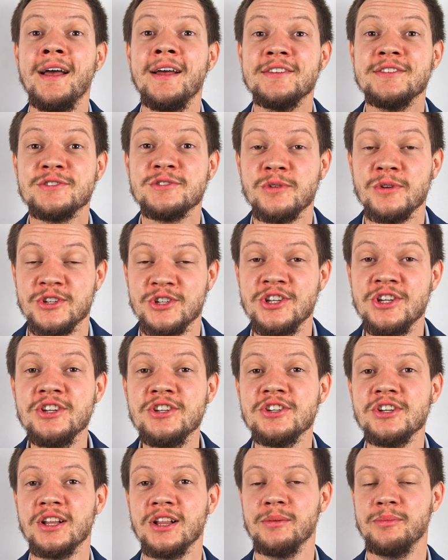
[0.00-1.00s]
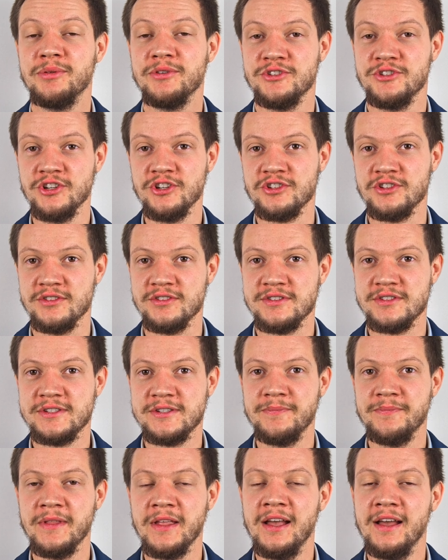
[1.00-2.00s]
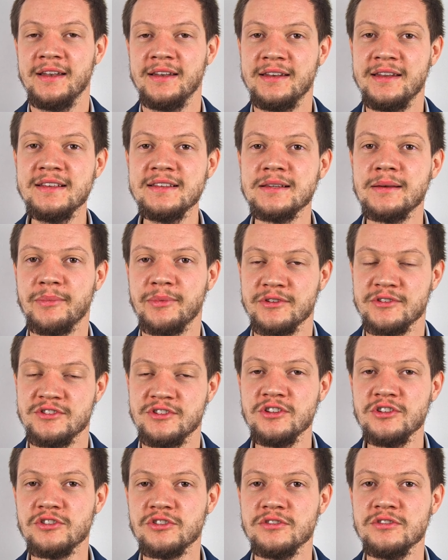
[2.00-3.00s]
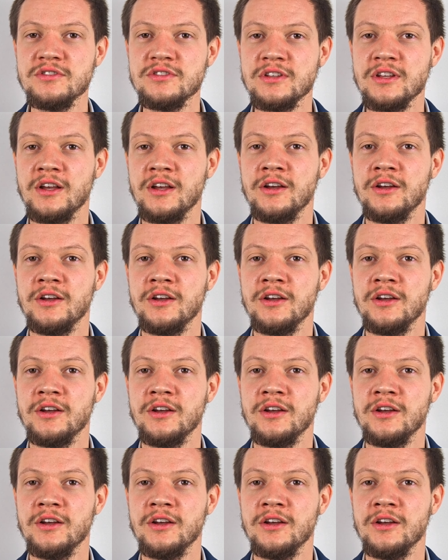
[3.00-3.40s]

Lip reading: strategical positions. These are positions